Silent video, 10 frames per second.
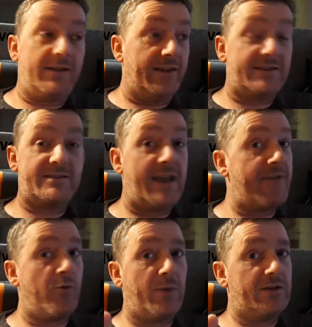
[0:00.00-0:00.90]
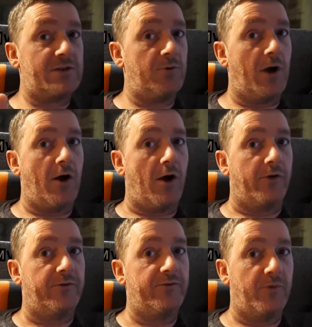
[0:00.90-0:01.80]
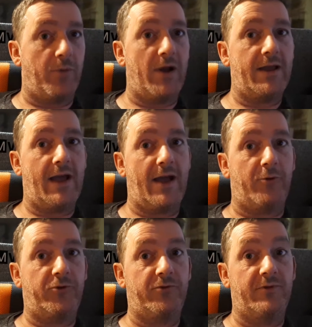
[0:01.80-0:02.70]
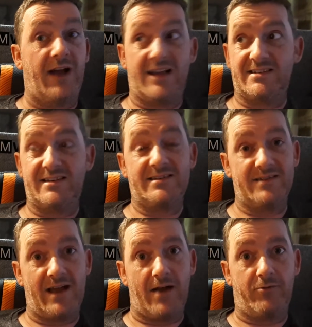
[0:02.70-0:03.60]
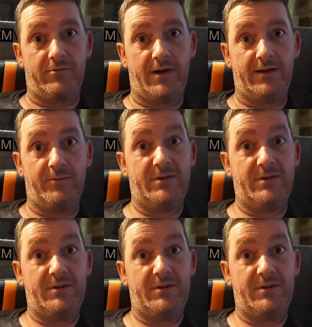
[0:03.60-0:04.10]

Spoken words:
It's never been so hard to buy a house as it is now, right?